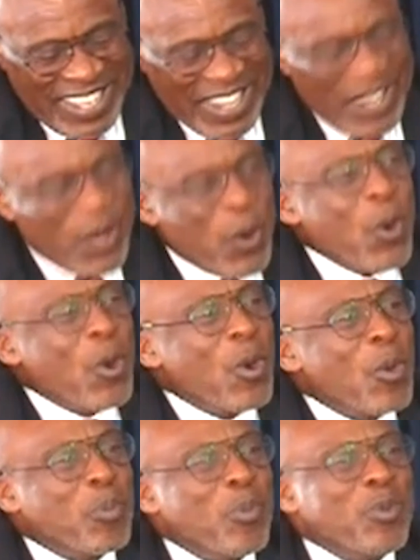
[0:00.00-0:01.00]
The
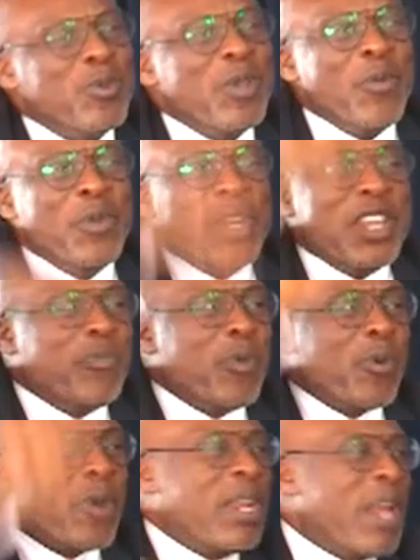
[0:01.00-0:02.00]
whole relief
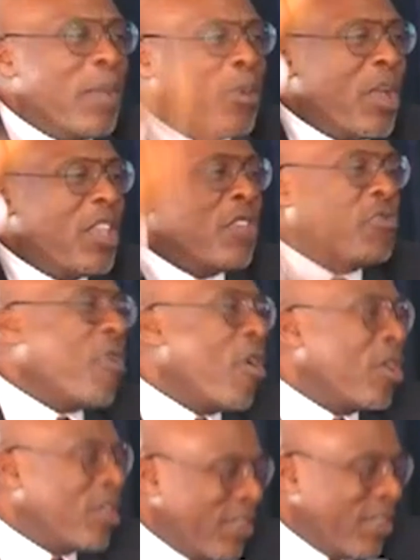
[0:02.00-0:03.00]
program in Liberia is fraud.